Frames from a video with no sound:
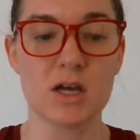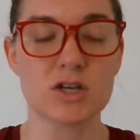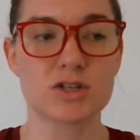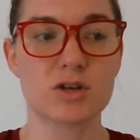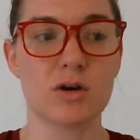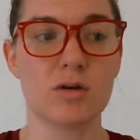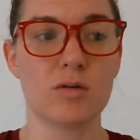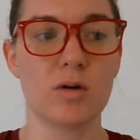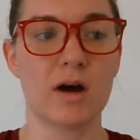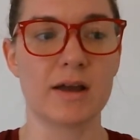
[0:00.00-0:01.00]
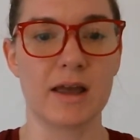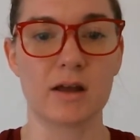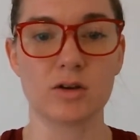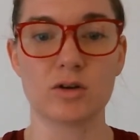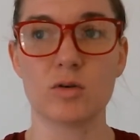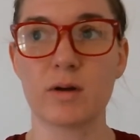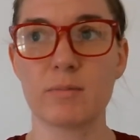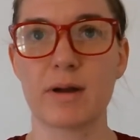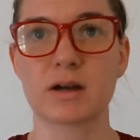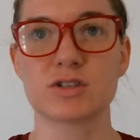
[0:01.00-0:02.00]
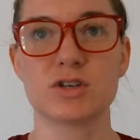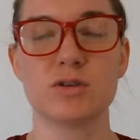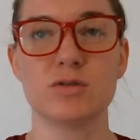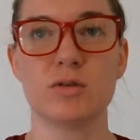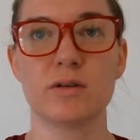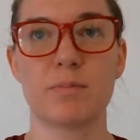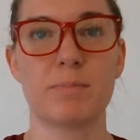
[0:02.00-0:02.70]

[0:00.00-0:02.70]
So again, going back to